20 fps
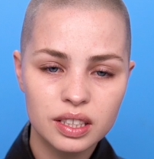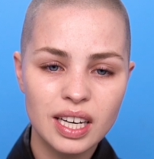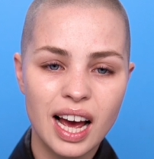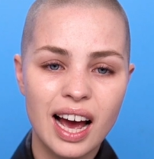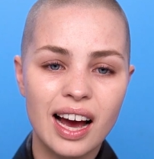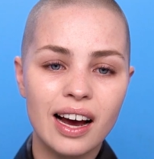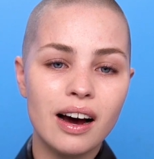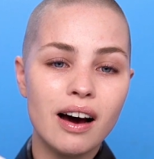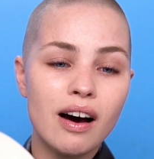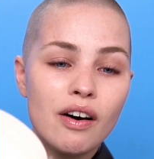
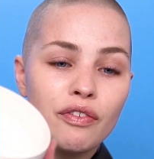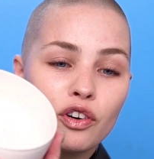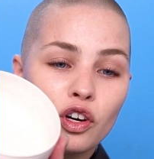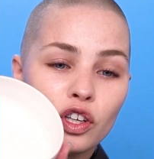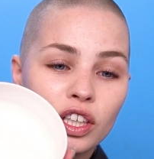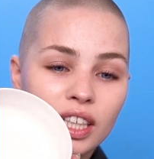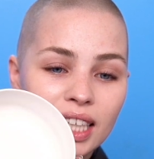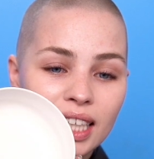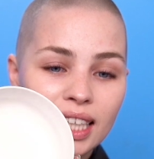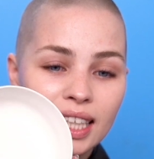Now, I've
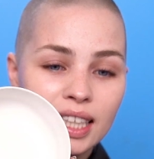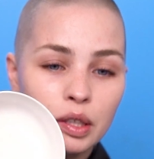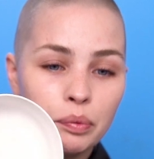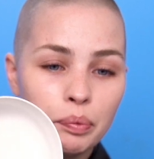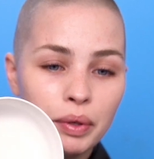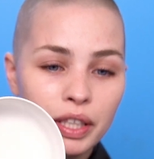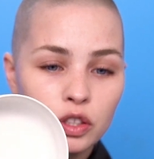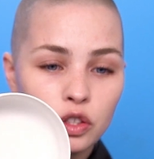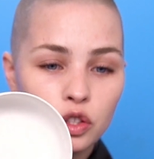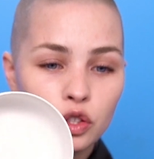got a little
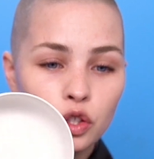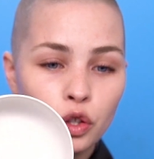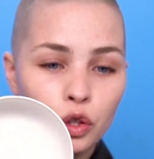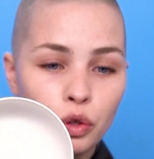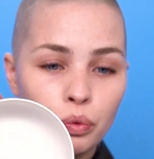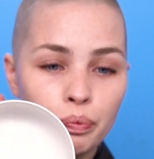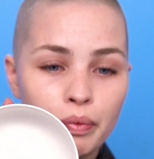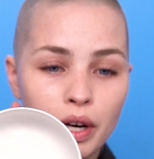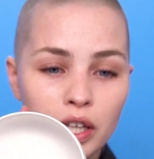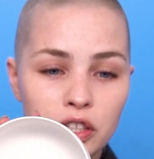bit
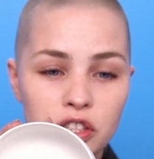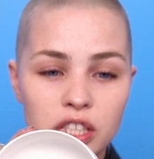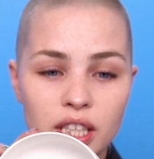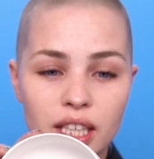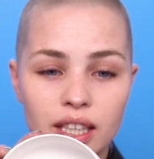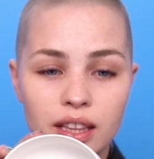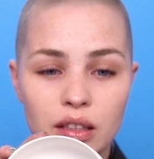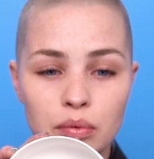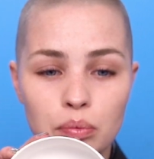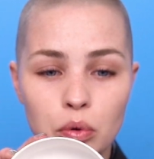too much
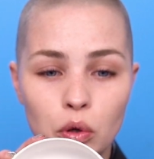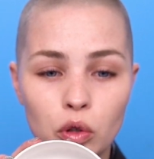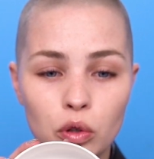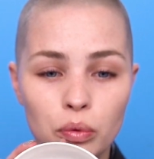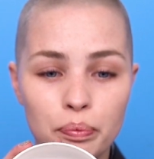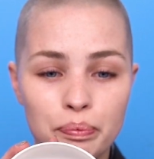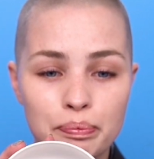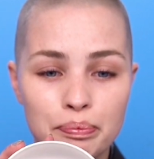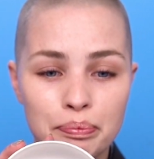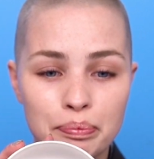in the
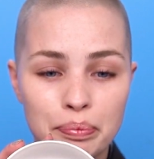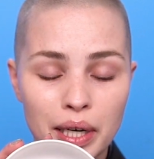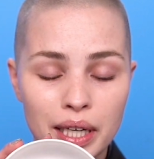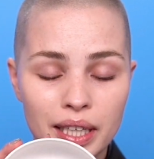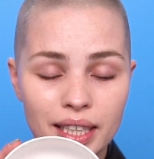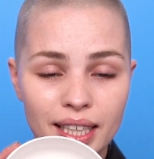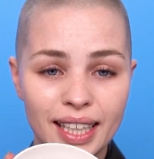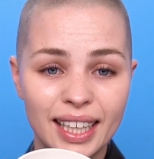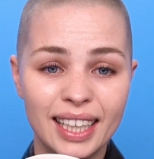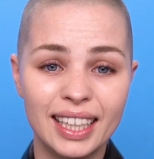bowl,
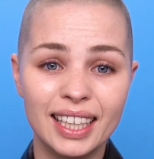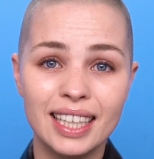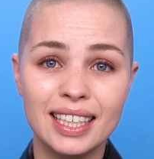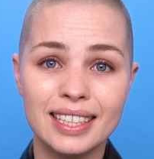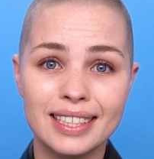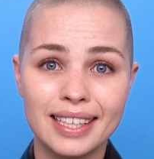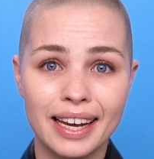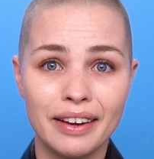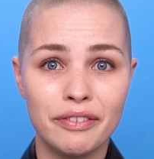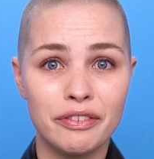but it
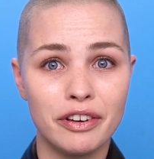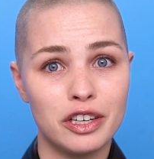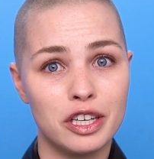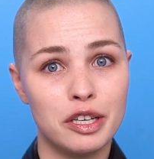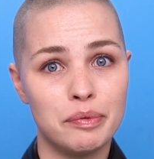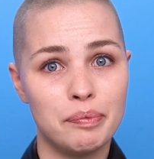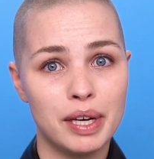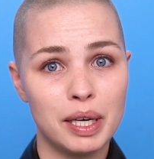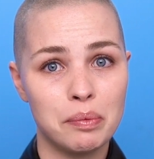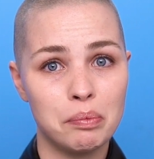is a
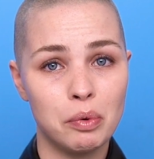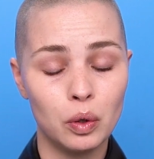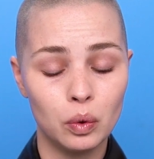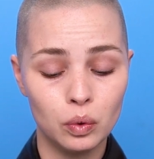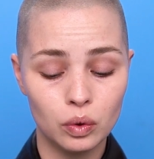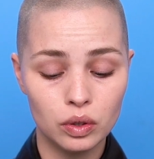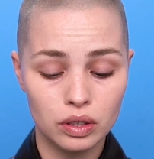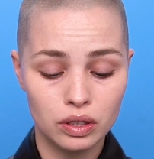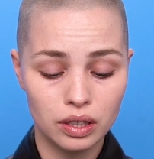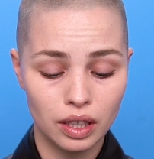very big
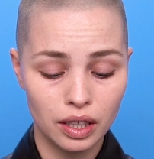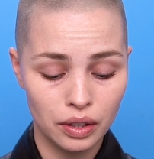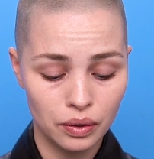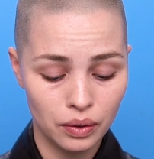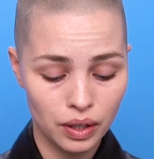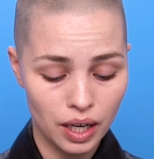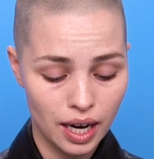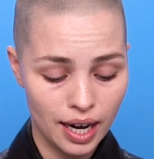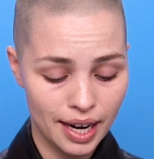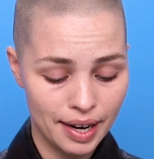bowl, so
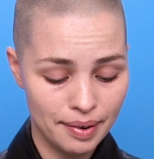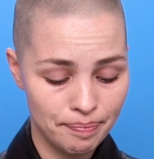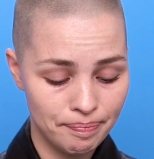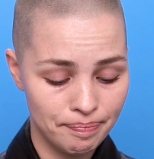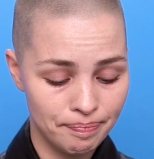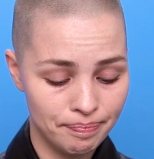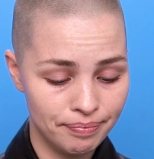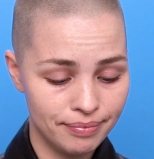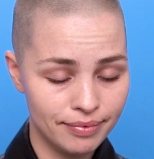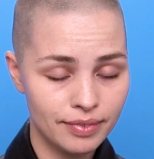
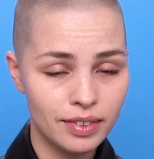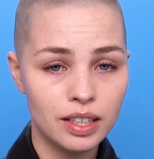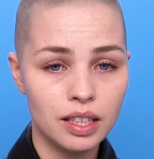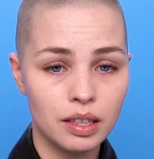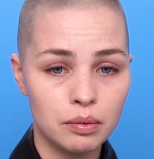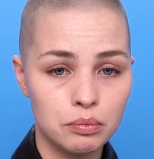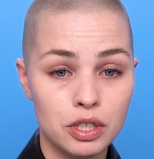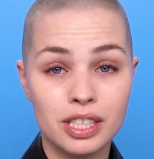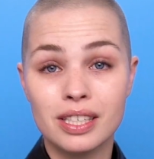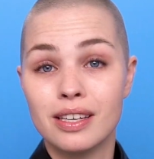I'm
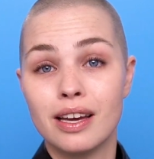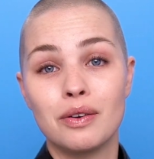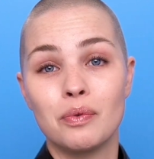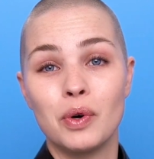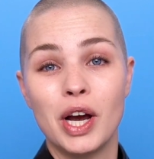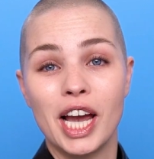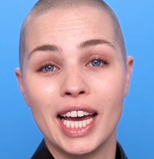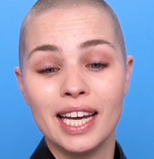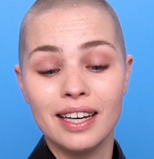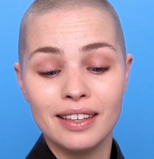just going to
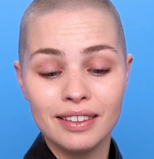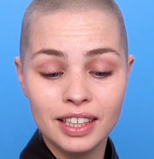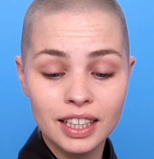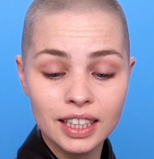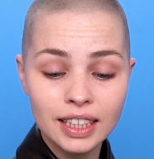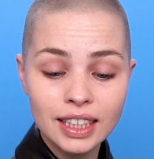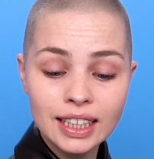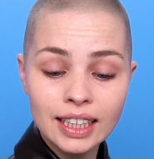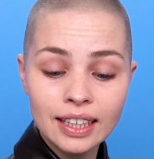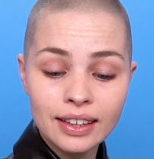wing it.
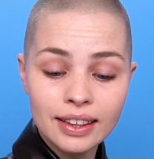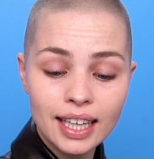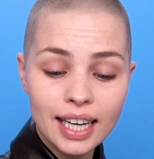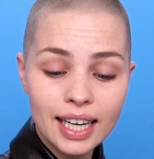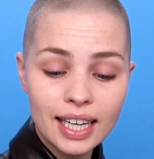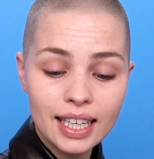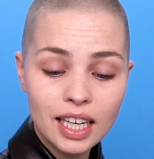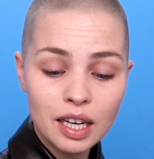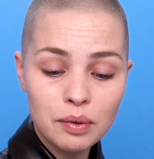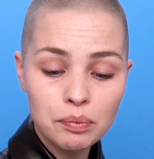
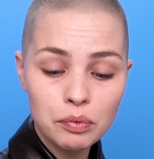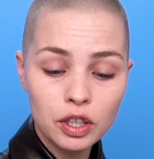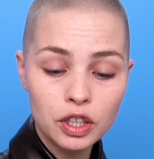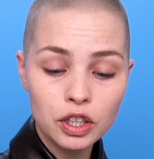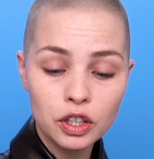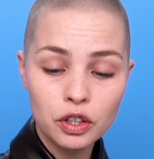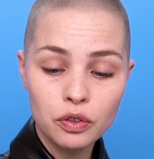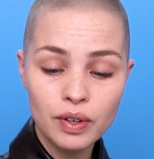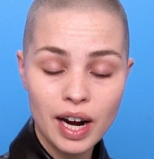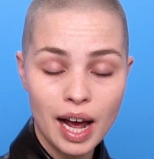Then I'm going
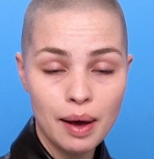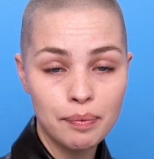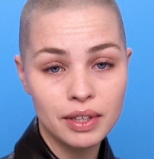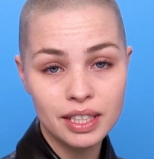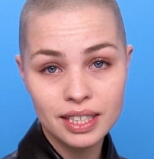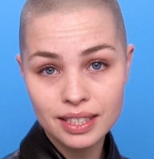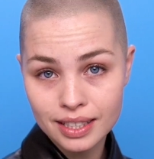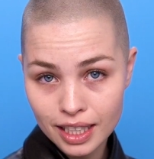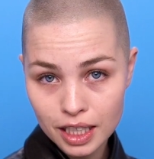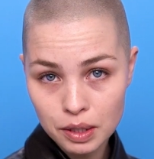to grab the
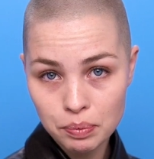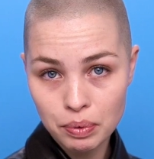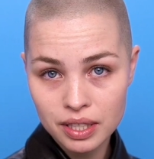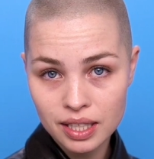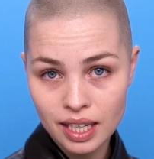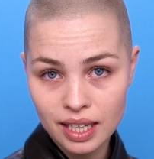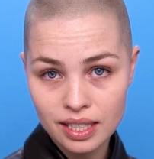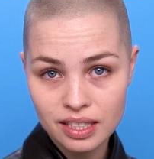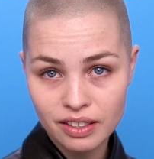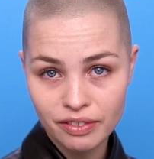
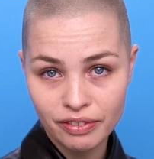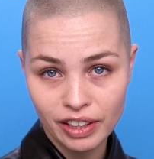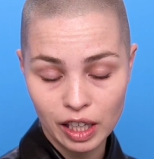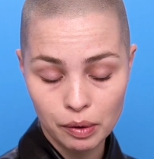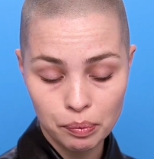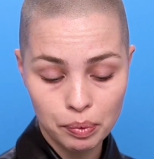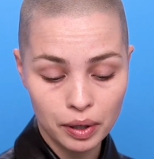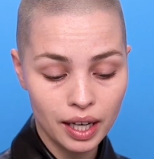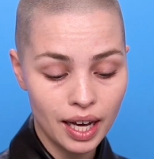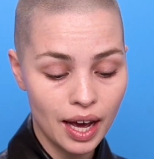6%
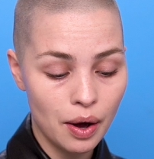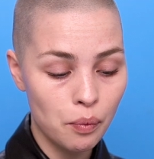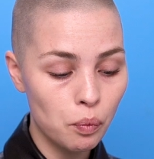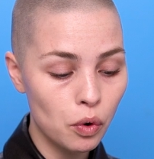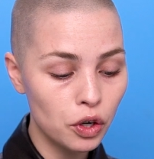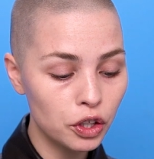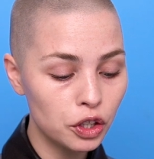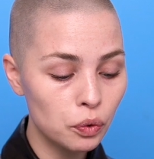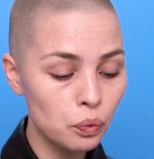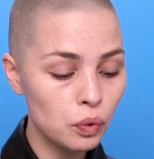developer, and
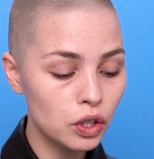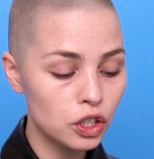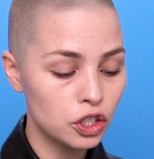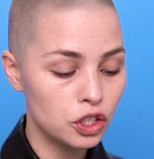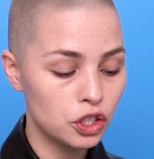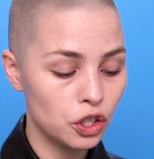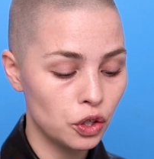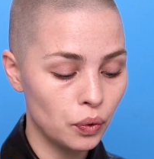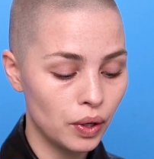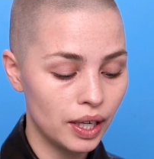what you want to
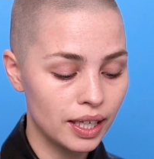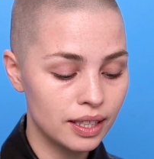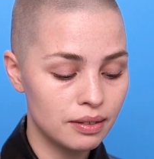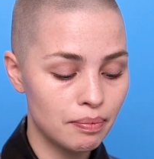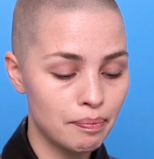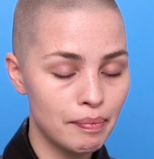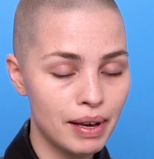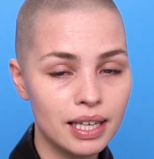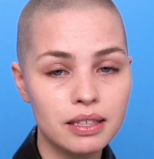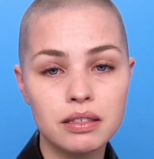do is
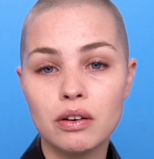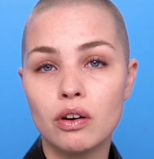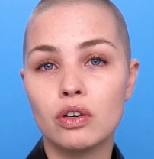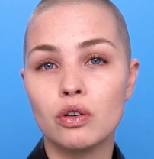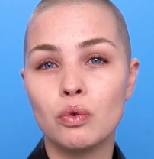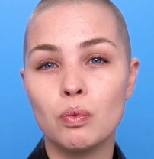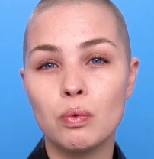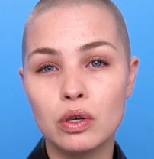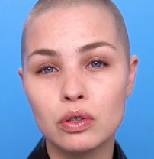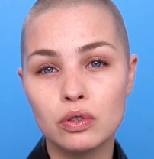mix on a
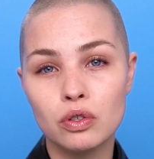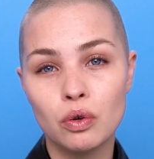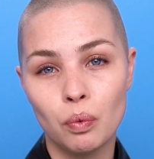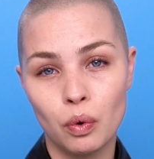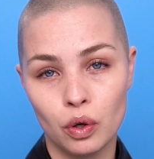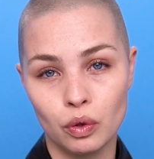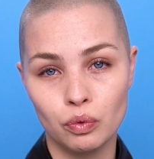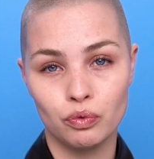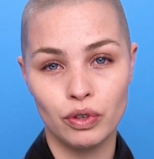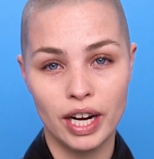
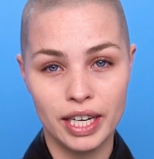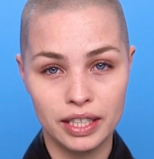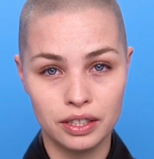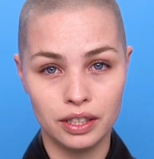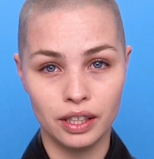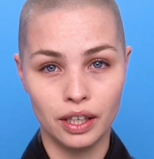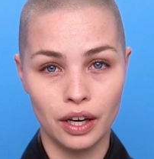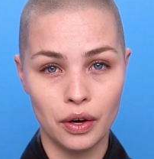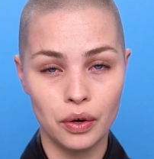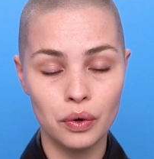1-to-1
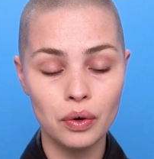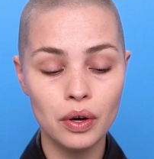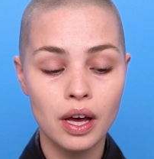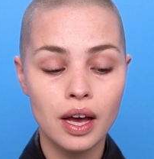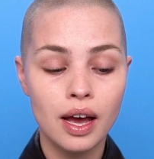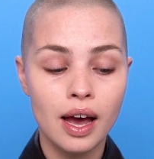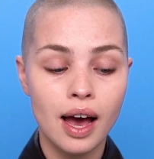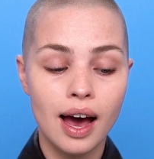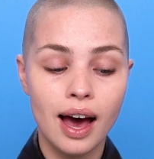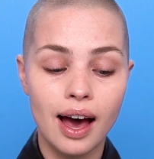ratio
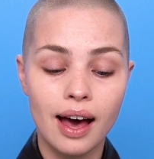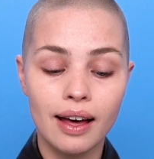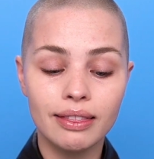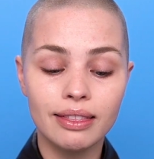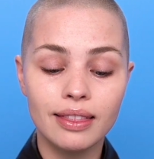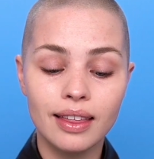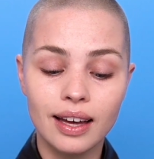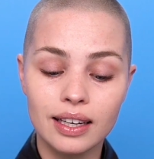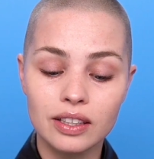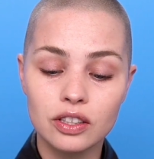
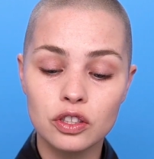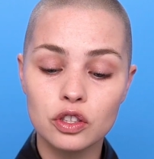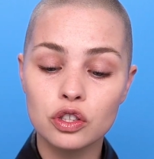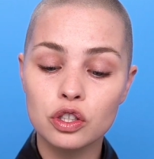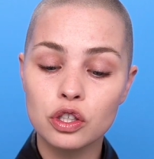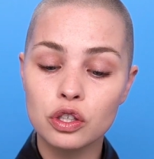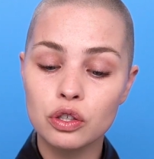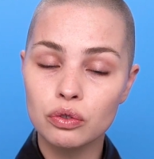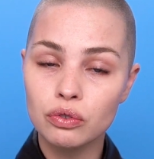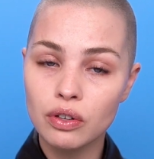and then
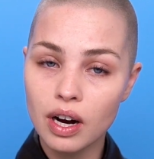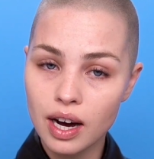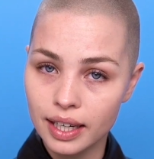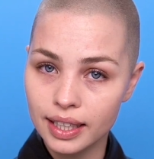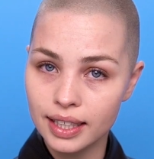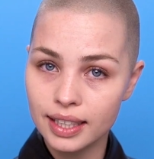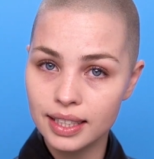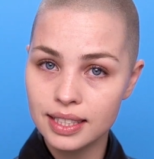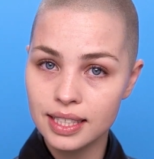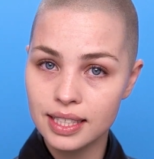
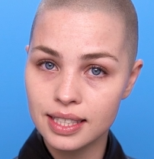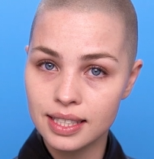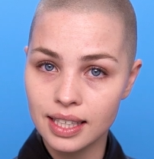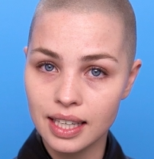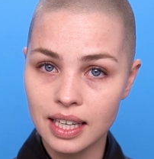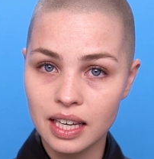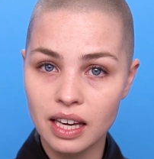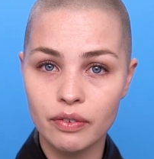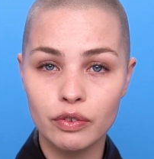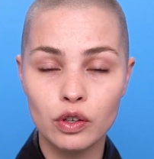try to
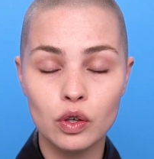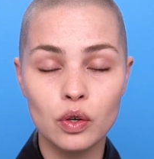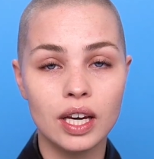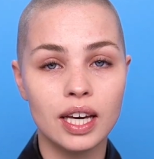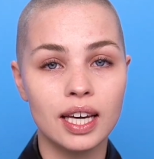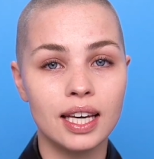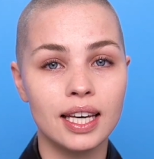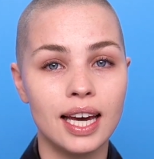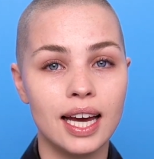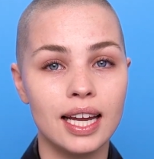see if you
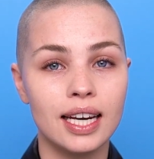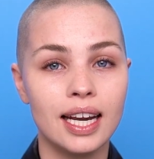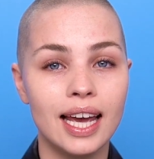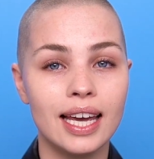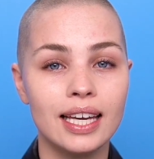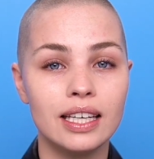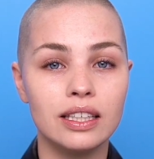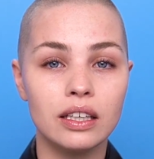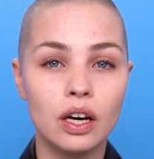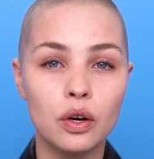can get
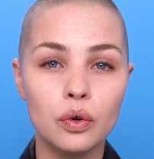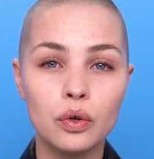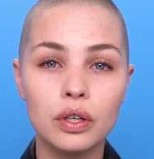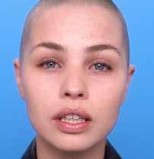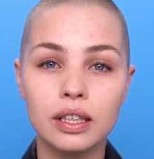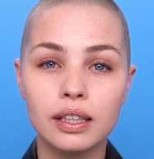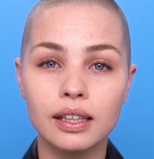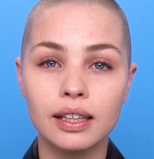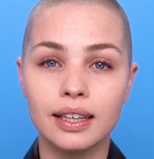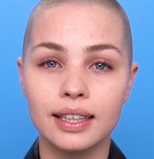a
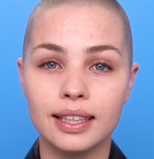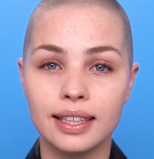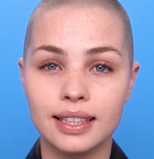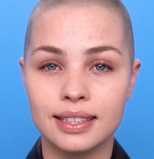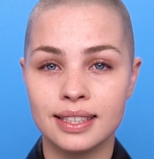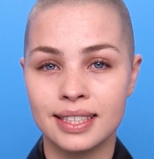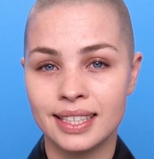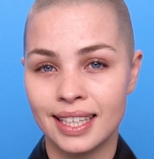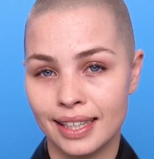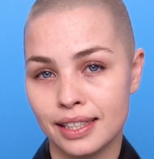yogurt-like
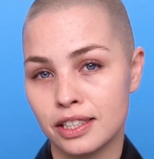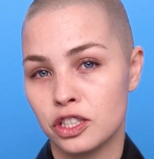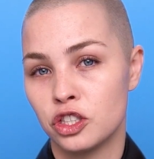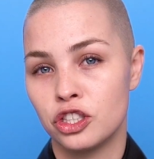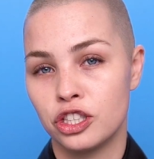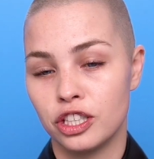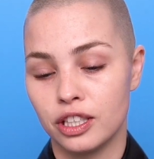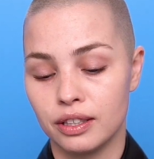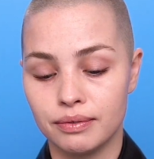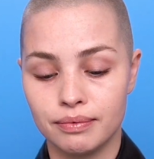
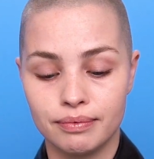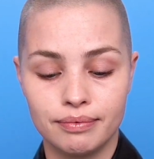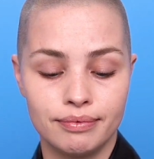texture.